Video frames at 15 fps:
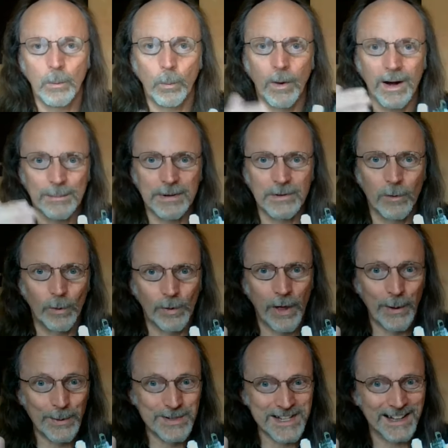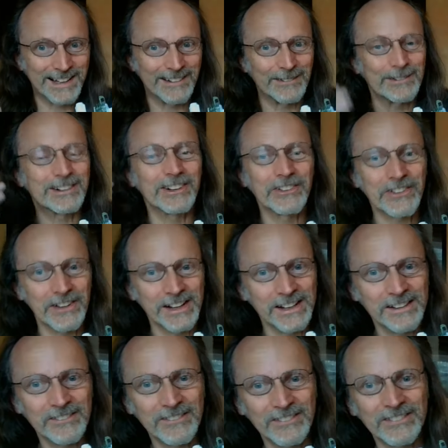wiping all those out, because
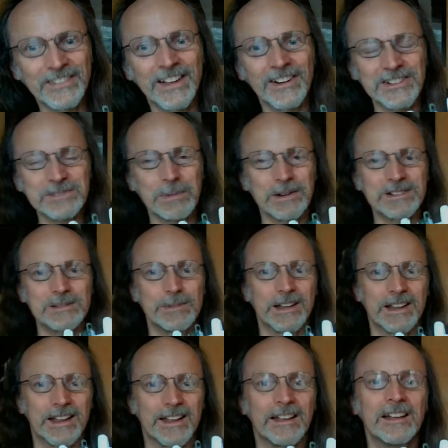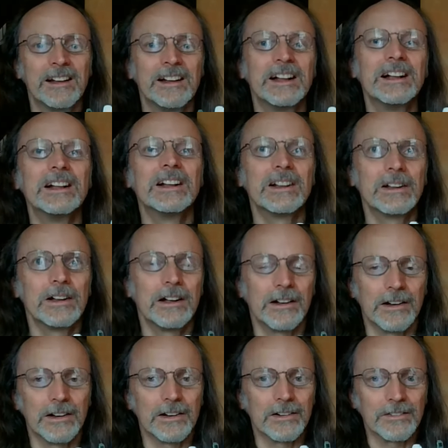they are supposed to be
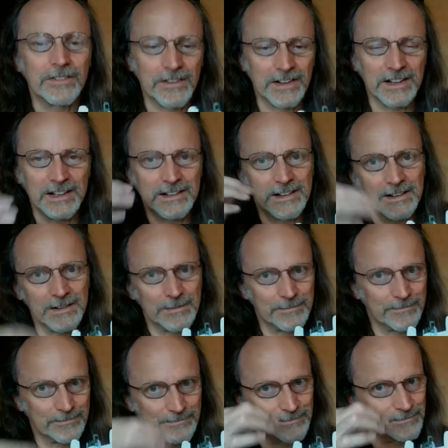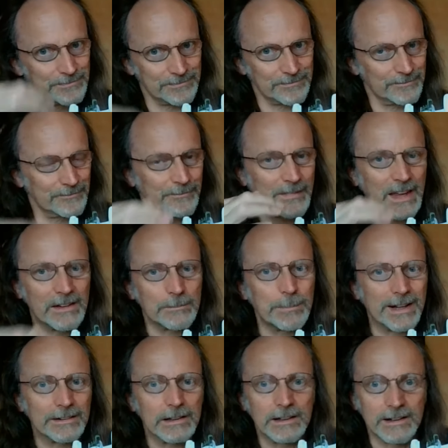there for the
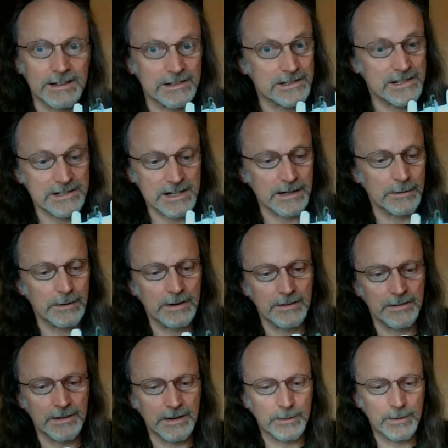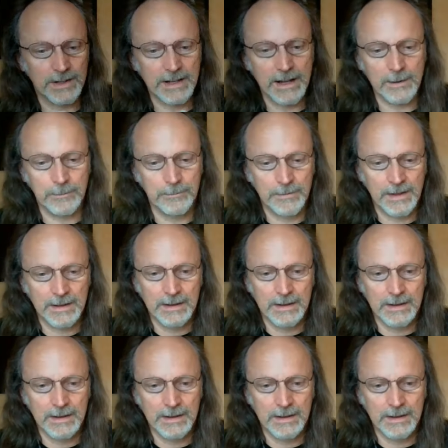panel lines. So there we go.